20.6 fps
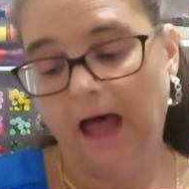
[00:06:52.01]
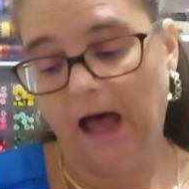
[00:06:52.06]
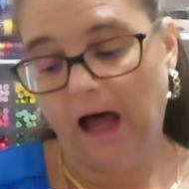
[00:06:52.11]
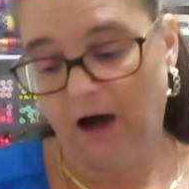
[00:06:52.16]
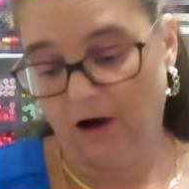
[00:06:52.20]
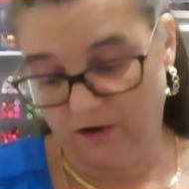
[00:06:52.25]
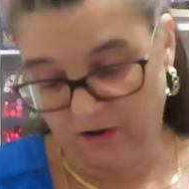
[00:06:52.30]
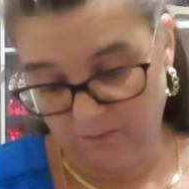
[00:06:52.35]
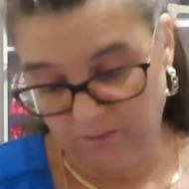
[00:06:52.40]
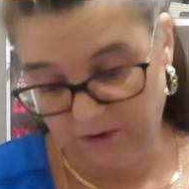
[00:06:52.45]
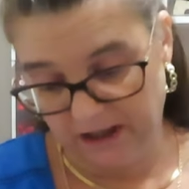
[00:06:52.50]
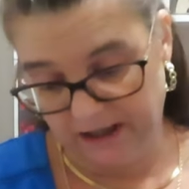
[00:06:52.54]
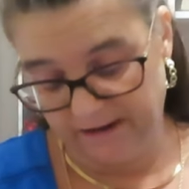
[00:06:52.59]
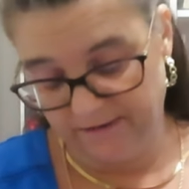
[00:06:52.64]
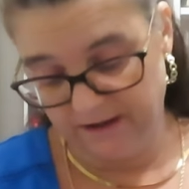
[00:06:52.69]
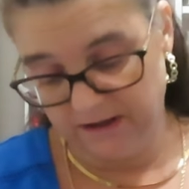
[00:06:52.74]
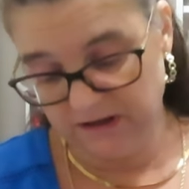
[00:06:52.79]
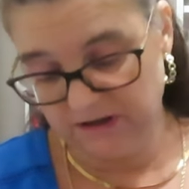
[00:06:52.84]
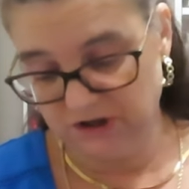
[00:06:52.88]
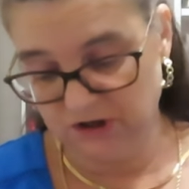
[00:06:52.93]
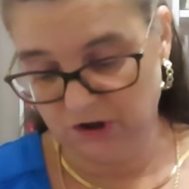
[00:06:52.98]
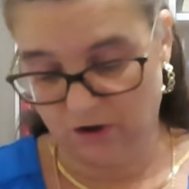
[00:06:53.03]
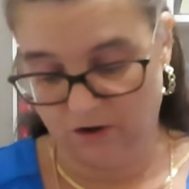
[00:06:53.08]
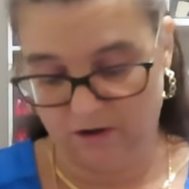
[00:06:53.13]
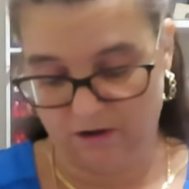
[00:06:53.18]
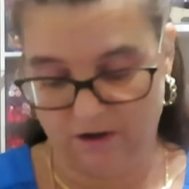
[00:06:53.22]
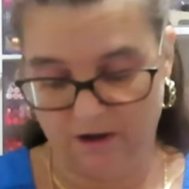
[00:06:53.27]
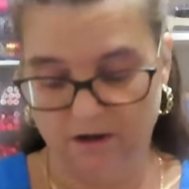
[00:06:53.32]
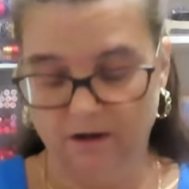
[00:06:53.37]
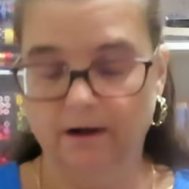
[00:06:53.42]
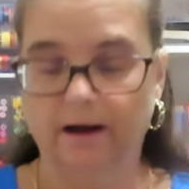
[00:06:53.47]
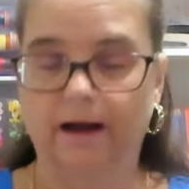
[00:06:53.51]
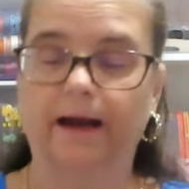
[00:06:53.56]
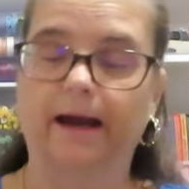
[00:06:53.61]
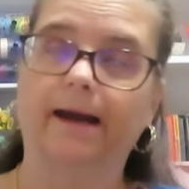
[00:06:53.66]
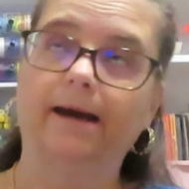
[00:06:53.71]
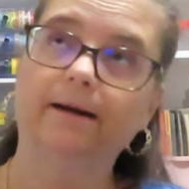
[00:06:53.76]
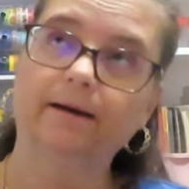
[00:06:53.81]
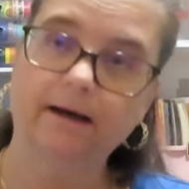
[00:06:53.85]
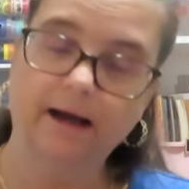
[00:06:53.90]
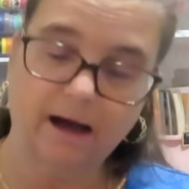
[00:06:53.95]
how to play the guitar
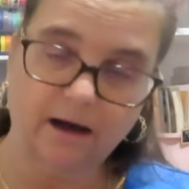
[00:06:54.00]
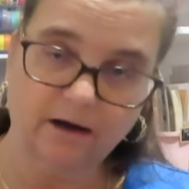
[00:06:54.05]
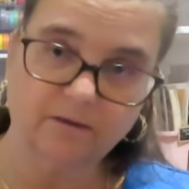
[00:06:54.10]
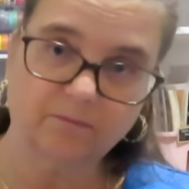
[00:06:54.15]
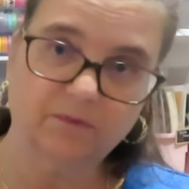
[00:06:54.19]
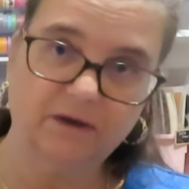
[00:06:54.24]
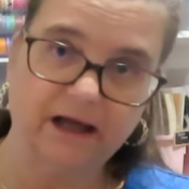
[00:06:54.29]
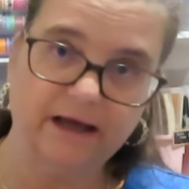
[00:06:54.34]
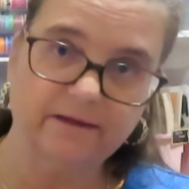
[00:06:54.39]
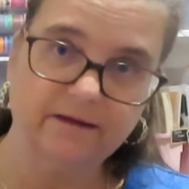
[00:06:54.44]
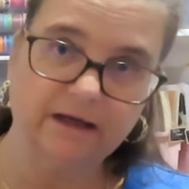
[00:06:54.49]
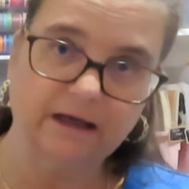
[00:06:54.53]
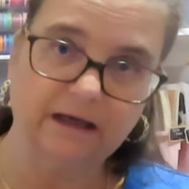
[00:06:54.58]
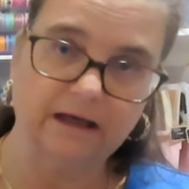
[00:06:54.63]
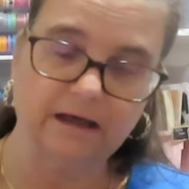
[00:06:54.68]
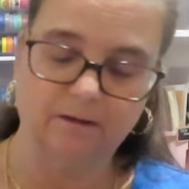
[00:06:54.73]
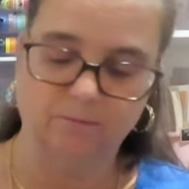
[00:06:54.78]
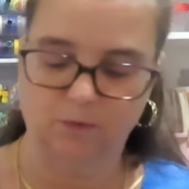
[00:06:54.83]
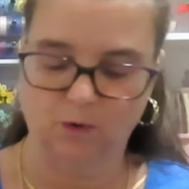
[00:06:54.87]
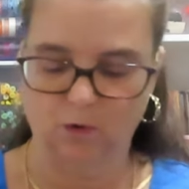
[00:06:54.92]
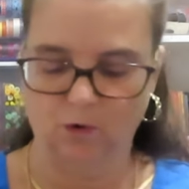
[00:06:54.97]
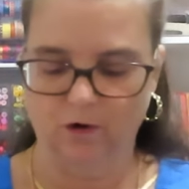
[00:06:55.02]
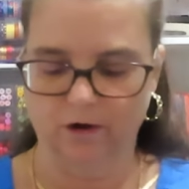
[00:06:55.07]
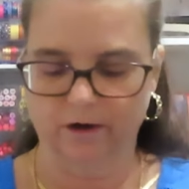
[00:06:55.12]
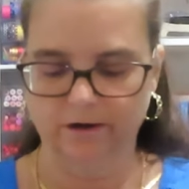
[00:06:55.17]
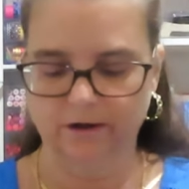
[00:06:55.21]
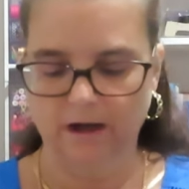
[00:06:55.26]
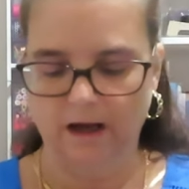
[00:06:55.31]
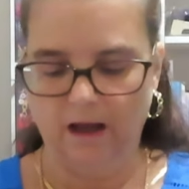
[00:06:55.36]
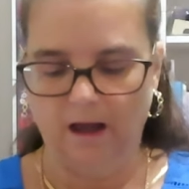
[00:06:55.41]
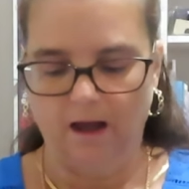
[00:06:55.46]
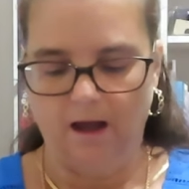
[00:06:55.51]
and how to play the keyboard,